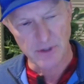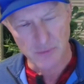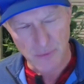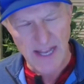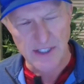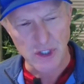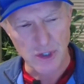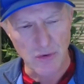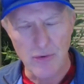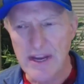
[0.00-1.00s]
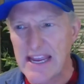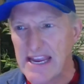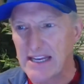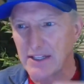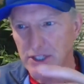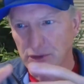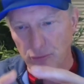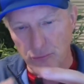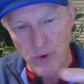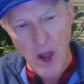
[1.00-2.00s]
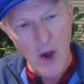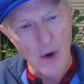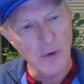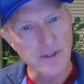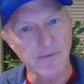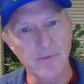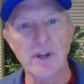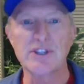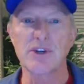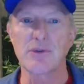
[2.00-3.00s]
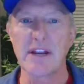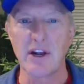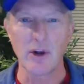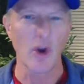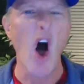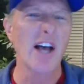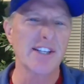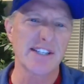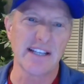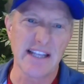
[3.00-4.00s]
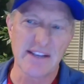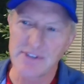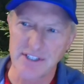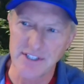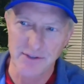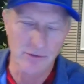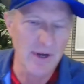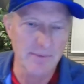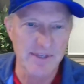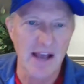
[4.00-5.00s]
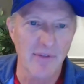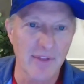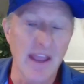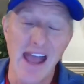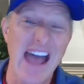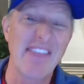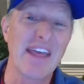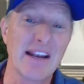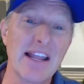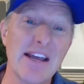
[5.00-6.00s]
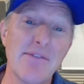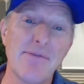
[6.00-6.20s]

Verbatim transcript: rich green, just rows of rich green, glossy leaves. It just screams healthy and they live